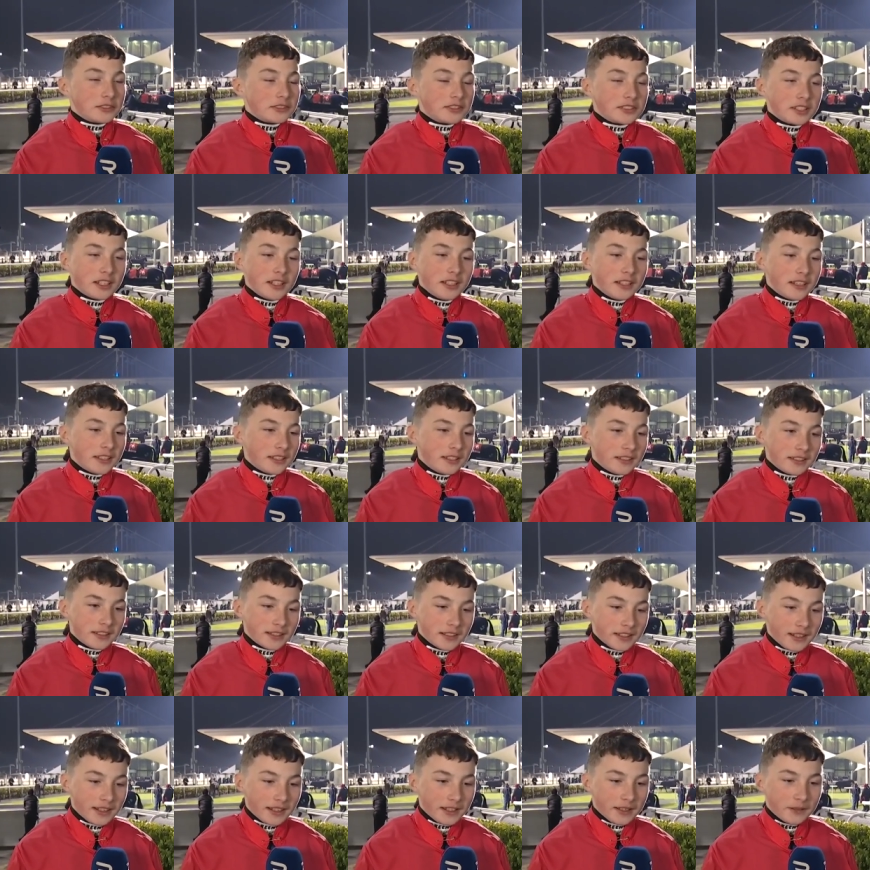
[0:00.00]
was just delighted.
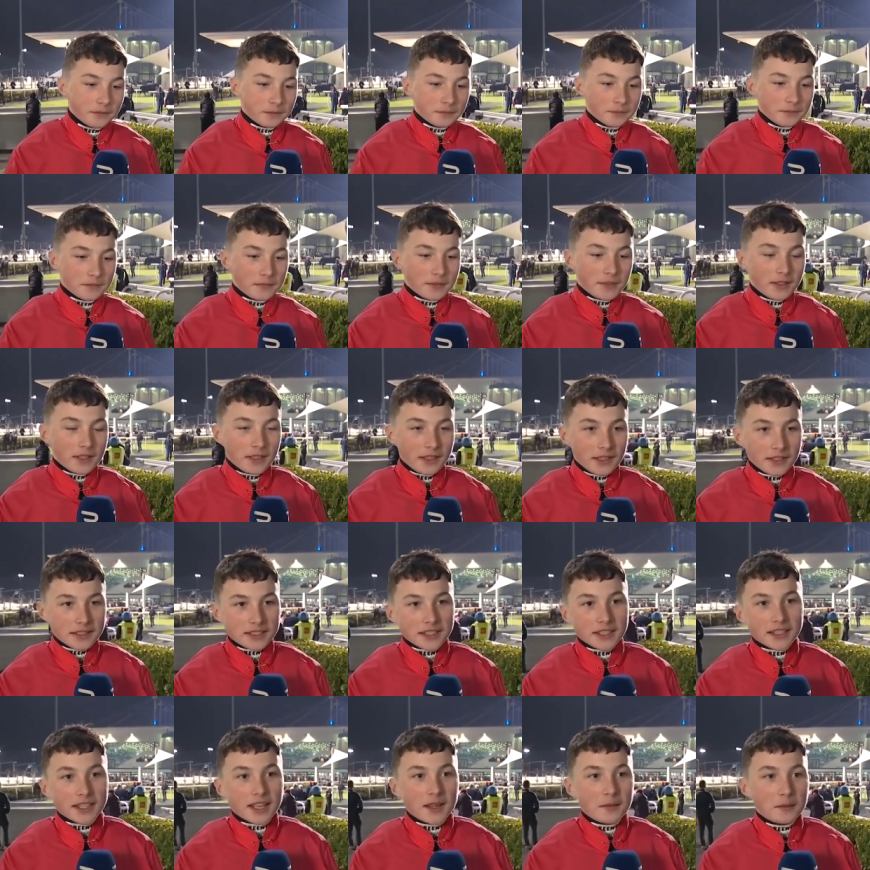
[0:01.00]
I
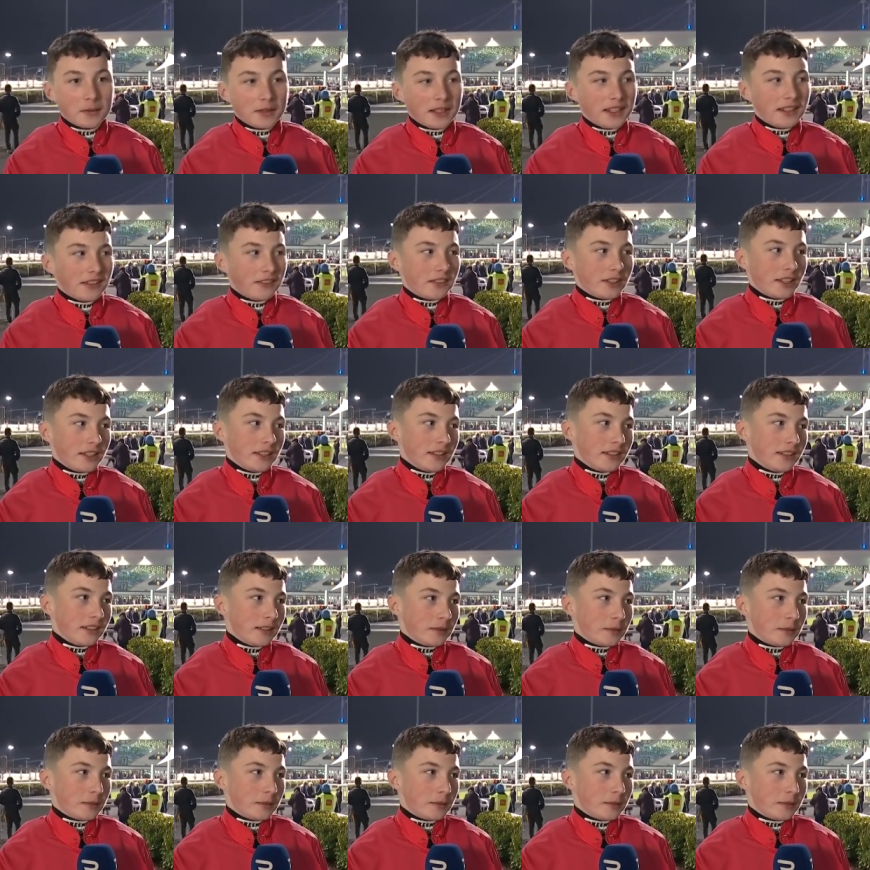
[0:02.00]
still can't believe it.